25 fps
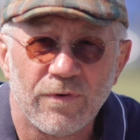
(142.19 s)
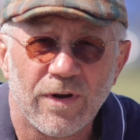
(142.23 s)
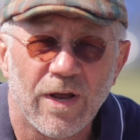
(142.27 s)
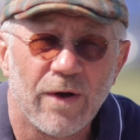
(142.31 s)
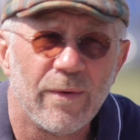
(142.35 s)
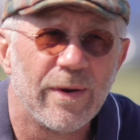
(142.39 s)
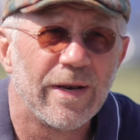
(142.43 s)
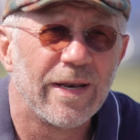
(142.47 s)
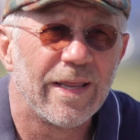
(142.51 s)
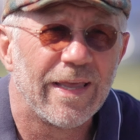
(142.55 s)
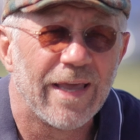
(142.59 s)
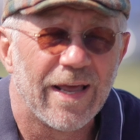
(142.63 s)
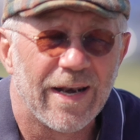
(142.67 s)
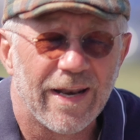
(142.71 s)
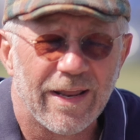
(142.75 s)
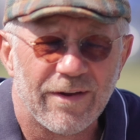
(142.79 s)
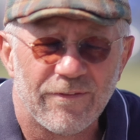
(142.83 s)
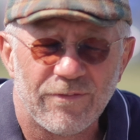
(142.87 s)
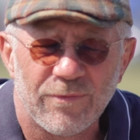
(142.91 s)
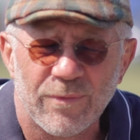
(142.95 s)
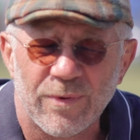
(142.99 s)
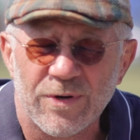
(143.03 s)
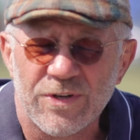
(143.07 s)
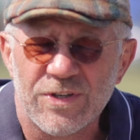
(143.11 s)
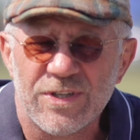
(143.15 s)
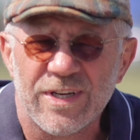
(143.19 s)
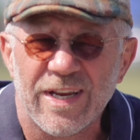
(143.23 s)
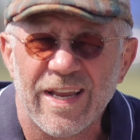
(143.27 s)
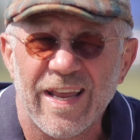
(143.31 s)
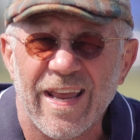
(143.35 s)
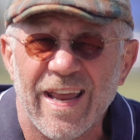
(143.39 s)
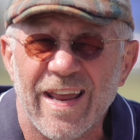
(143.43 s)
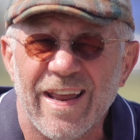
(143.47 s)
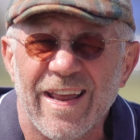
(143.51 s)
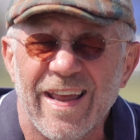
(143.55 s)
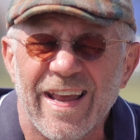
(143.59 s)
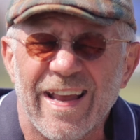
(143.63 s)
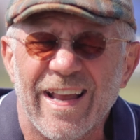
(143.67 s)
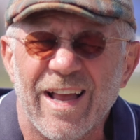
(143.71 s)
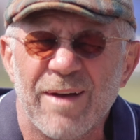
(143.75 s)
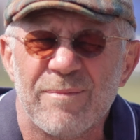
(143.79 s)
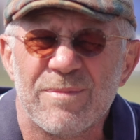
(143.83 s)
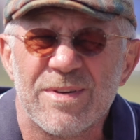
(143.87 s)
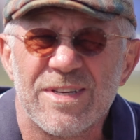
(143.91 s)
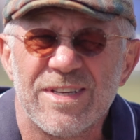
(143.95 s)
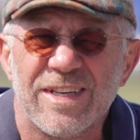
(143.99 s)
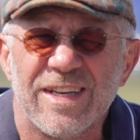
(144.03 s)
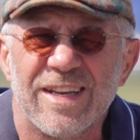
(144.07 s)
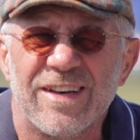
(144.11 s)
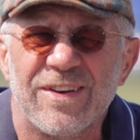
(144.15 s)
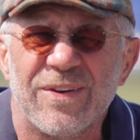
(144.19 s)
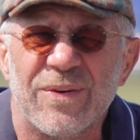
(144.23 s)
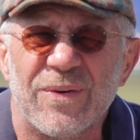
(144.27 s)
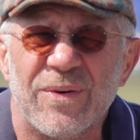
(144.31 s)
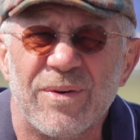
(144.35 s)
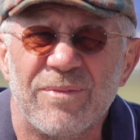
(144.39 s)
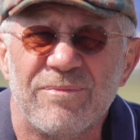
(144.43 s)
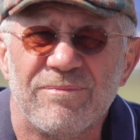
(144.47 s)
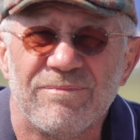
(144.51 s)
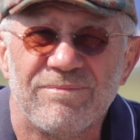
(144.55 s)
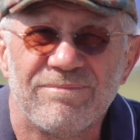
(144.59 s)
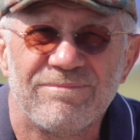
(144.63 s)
going to get it once you're here. It comes to your door.